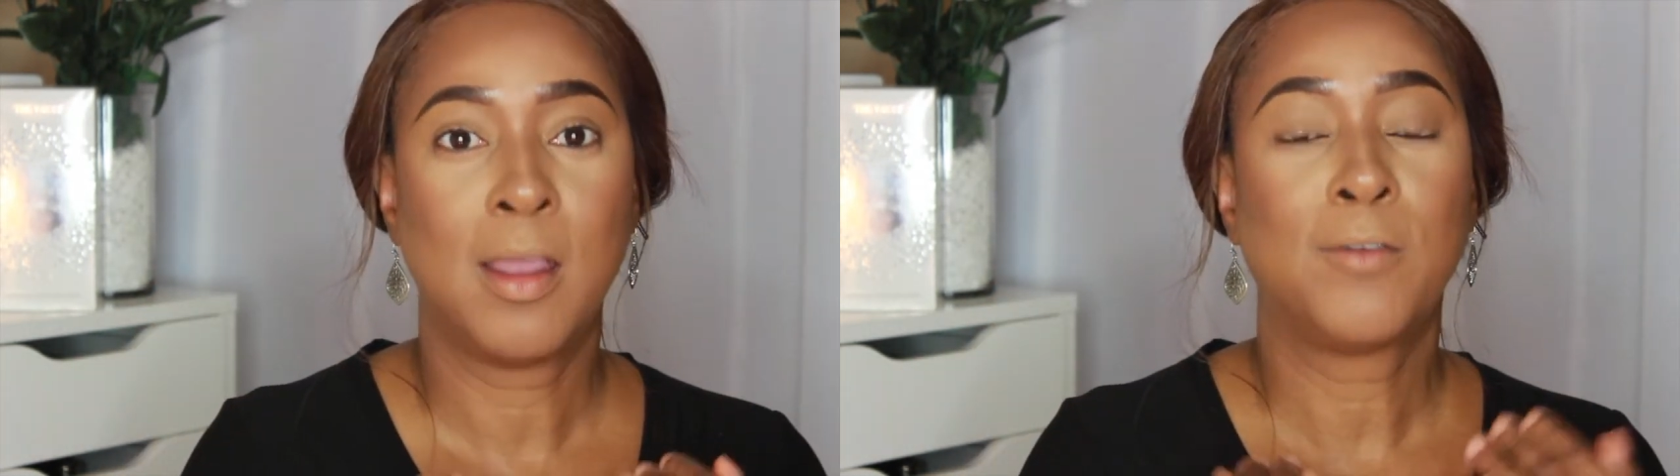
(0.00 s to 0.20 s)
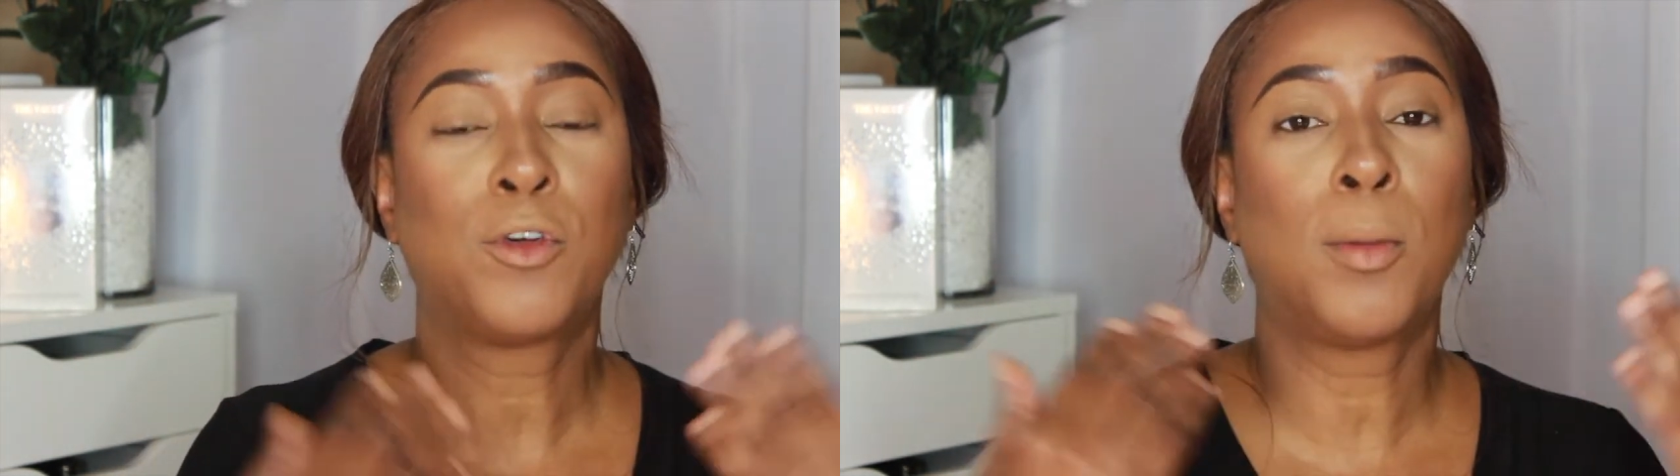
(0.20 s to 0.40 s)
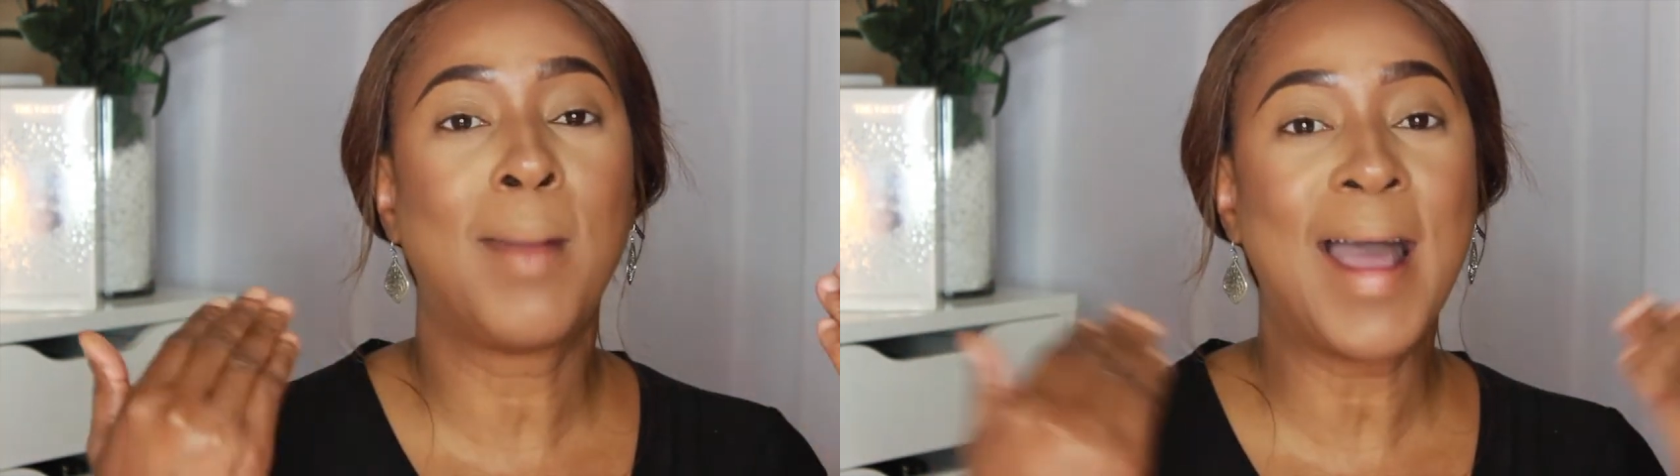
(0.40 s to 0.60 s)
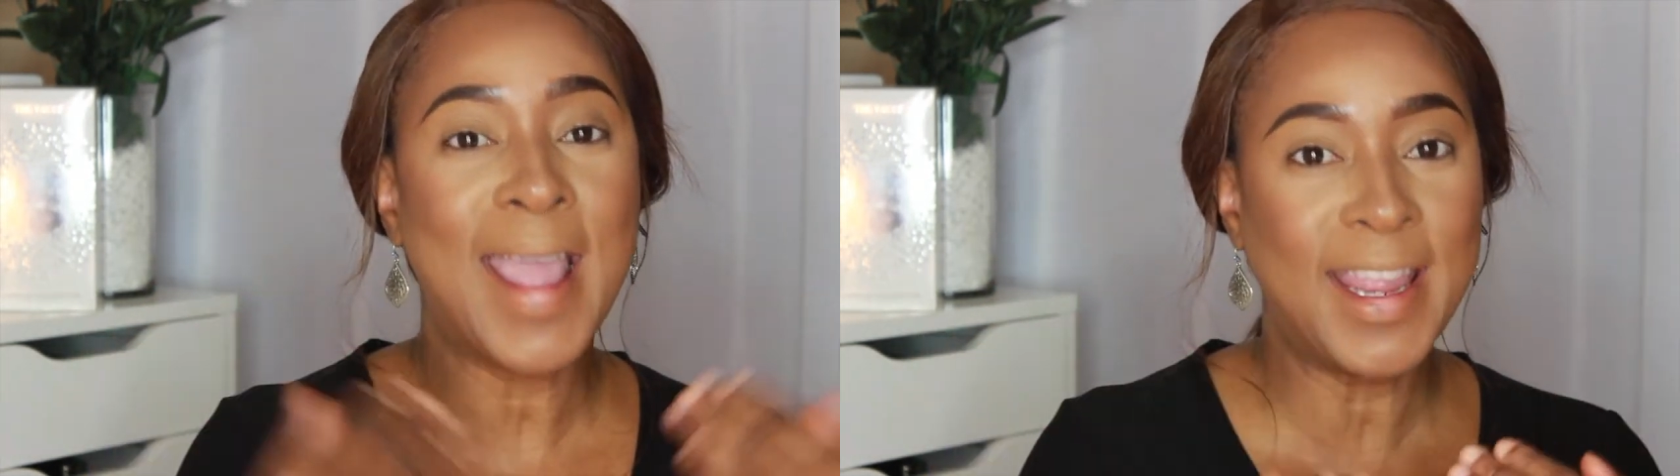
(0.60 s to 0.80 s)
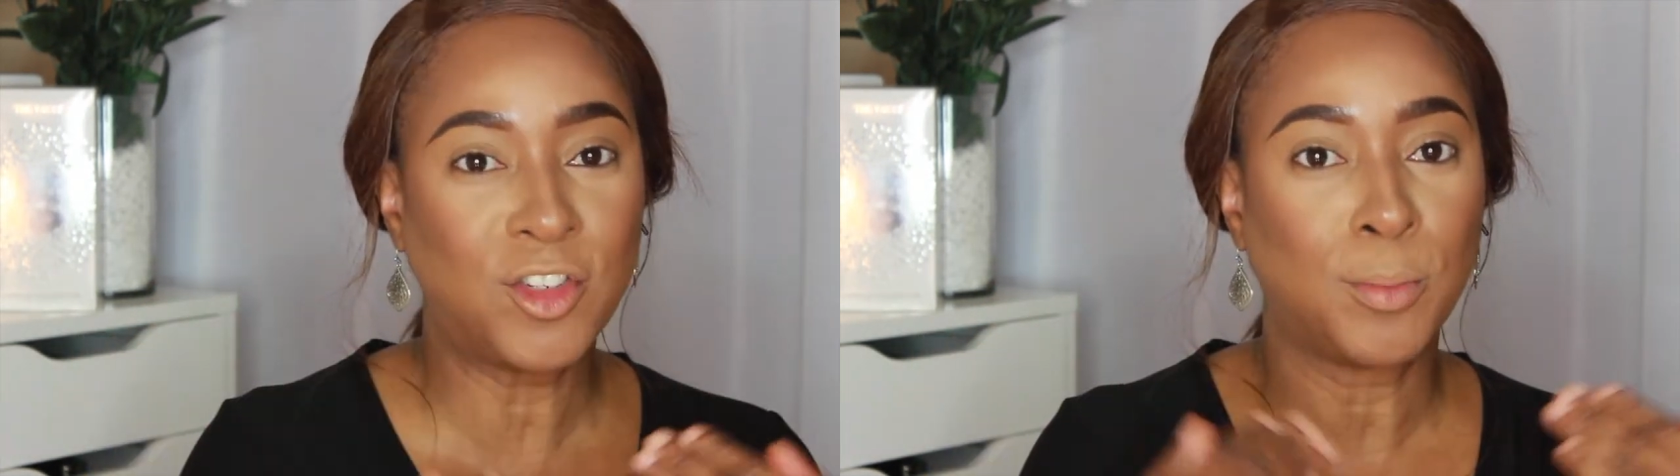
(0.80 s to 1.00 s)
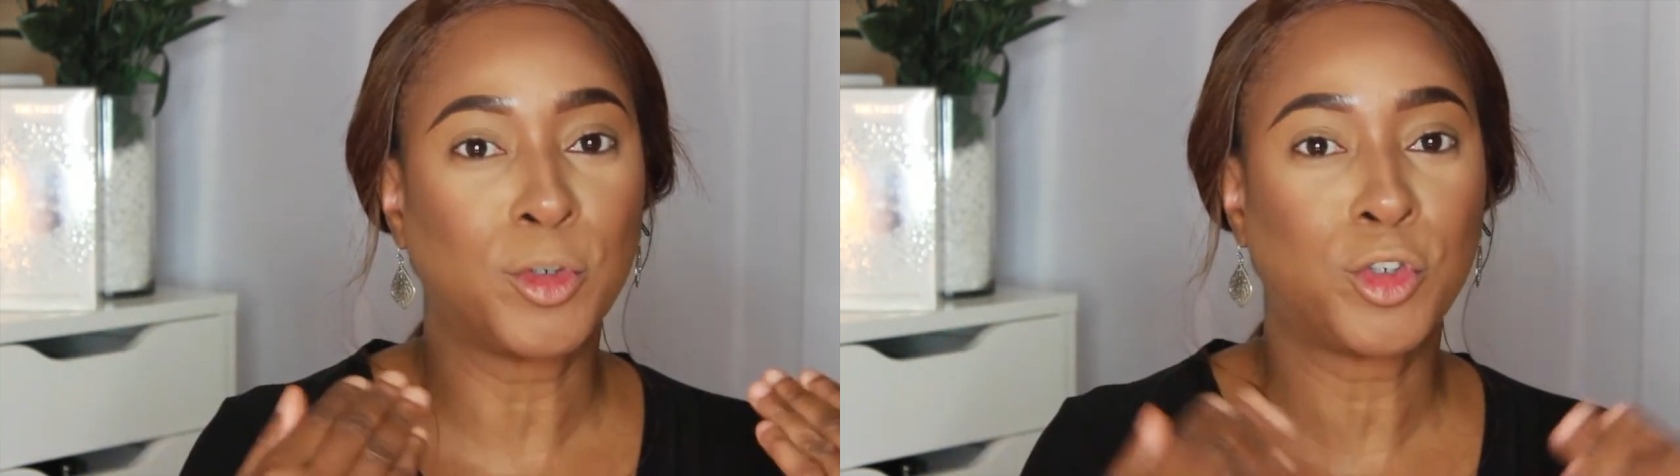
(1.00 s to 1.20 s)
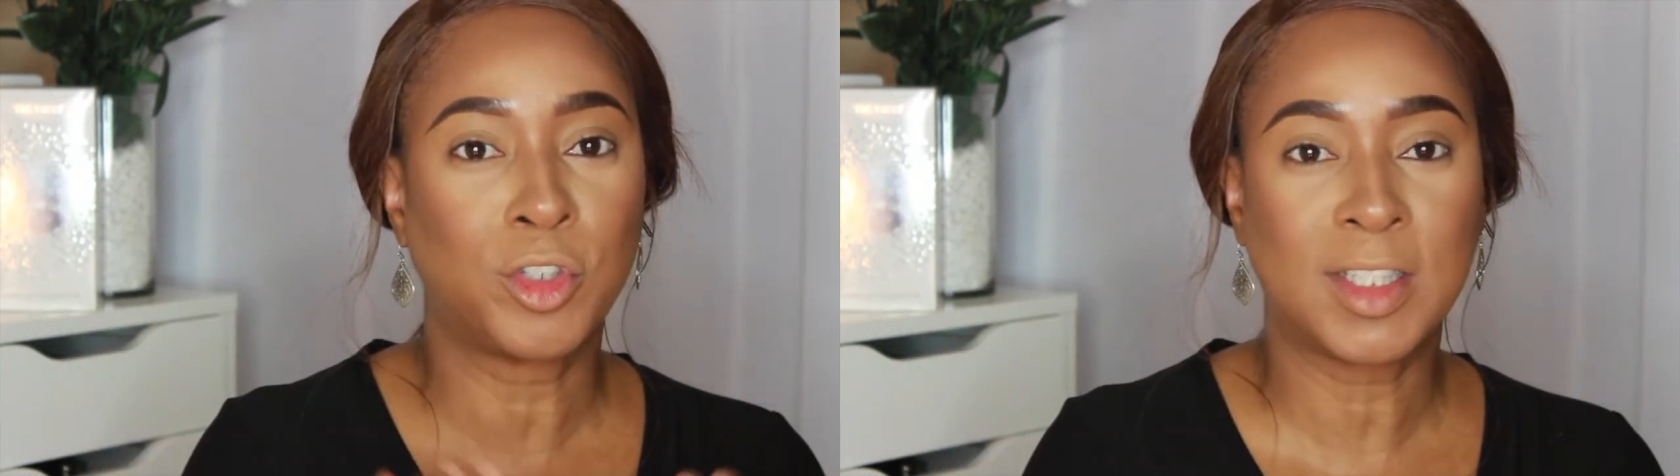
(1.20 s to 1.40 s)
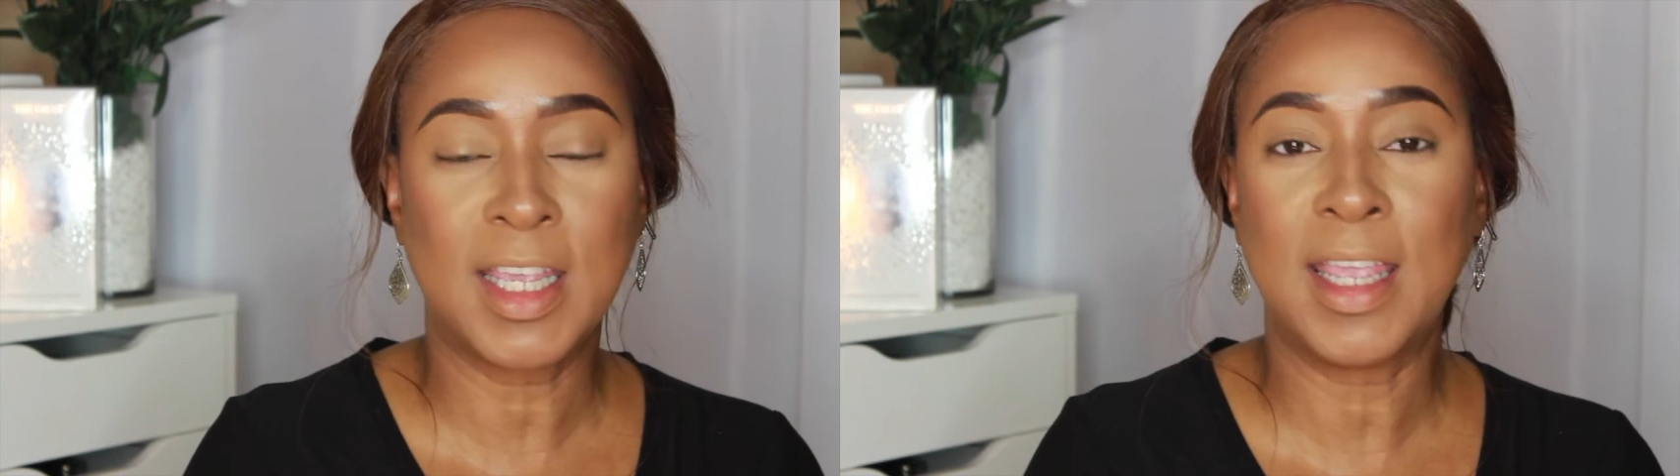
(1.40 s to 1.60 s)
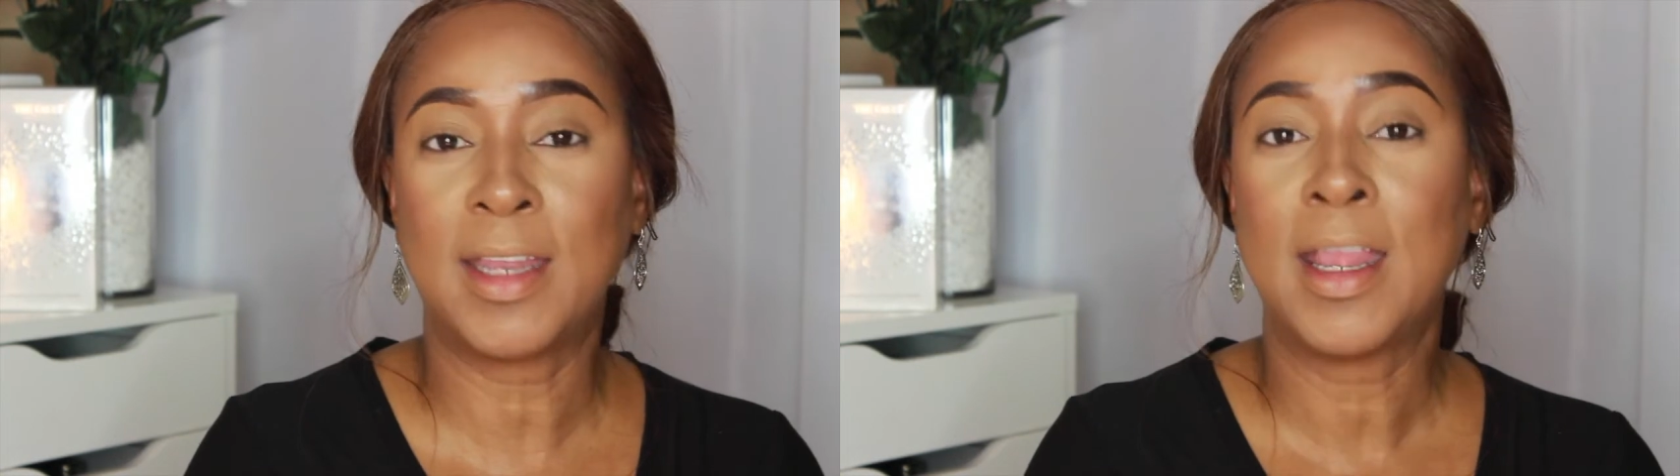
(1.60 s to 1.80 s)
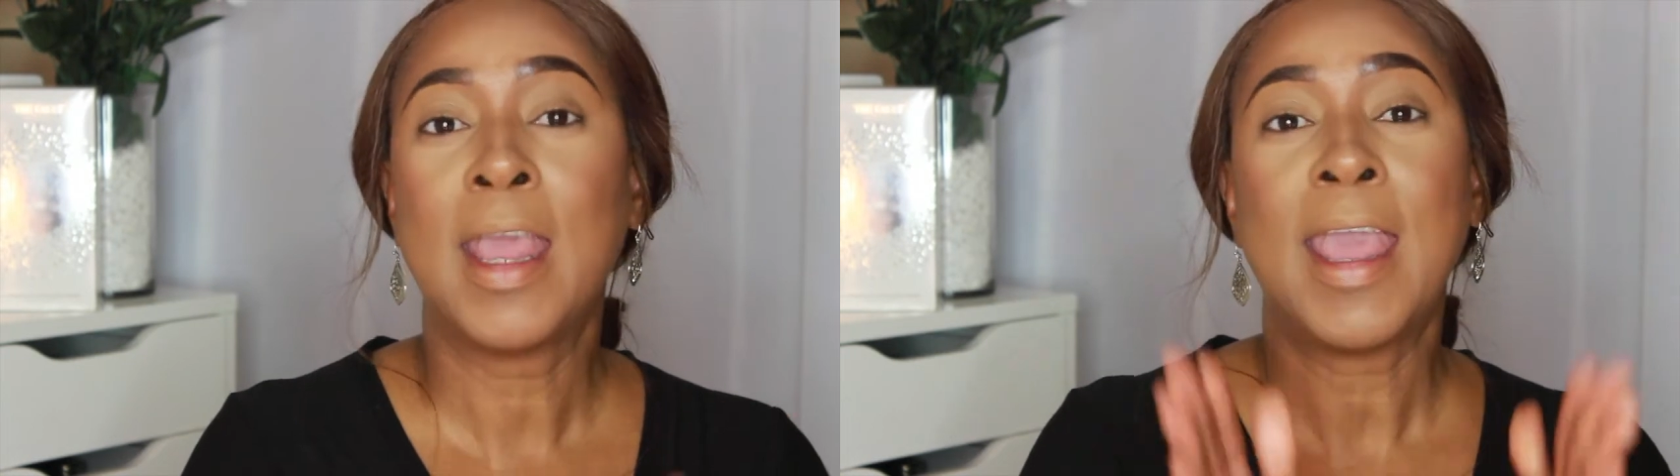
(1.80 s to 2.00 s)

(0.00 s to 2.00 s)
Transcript: for my age and mature skin.